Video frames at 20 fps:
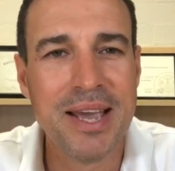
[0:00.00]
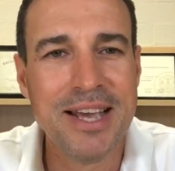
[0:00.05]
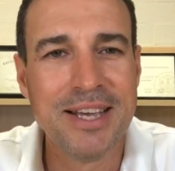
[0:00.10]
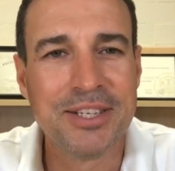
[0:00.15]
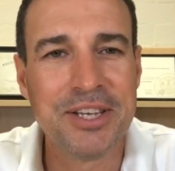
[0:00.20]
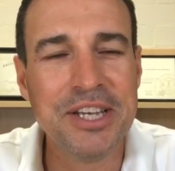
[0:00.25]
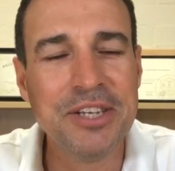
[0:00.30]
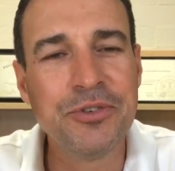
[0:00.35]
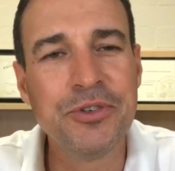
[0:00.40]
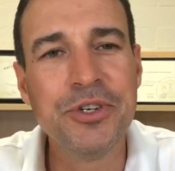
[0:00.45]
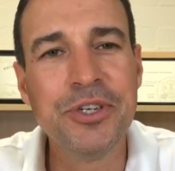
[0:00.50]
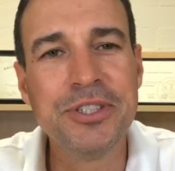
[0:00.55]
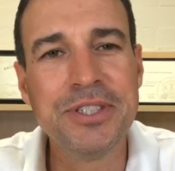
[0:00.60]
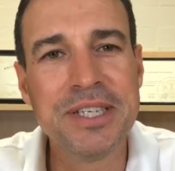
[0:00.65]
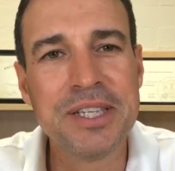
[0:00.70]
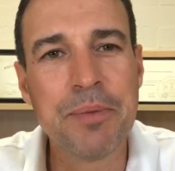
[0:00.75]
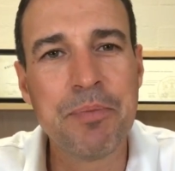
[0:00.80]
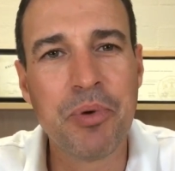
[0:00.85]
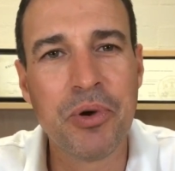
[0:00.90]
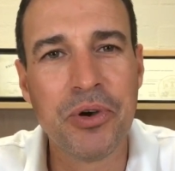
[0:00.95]
So
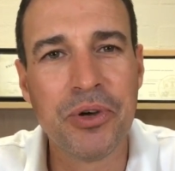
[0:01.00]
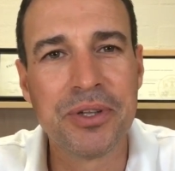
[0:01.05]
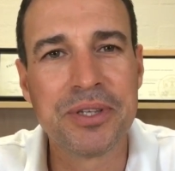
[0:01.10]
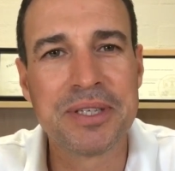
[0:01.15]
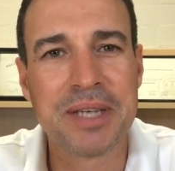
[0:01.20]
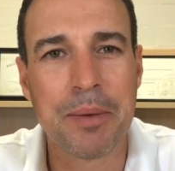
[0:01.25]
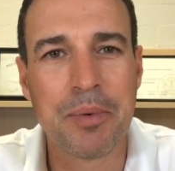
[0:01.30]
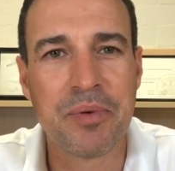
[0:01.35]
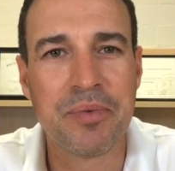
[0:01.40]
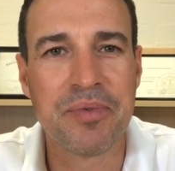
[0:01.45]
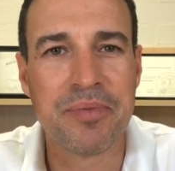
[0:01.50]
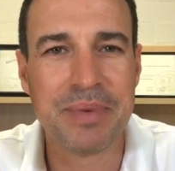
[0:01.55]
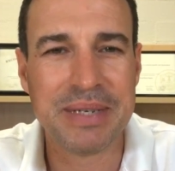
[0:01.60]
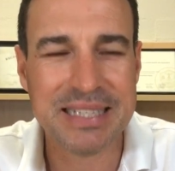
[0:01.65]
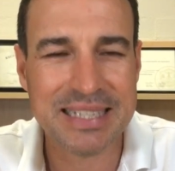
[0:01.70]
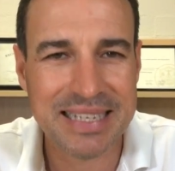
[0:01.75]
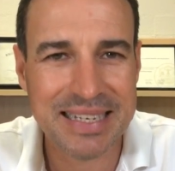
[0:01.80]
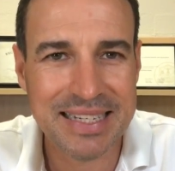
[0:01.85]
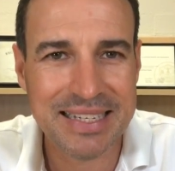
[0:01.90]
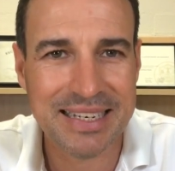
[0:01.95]
introducing the Perth suburb of
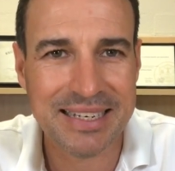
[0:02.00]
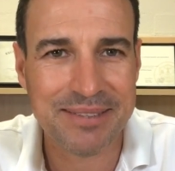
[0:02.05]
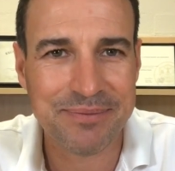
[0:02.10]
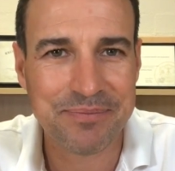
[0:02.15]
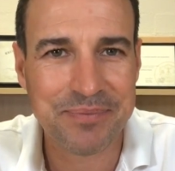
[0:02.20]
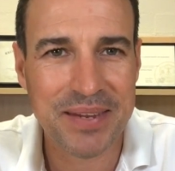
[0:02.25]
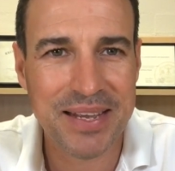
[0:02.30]
Medina.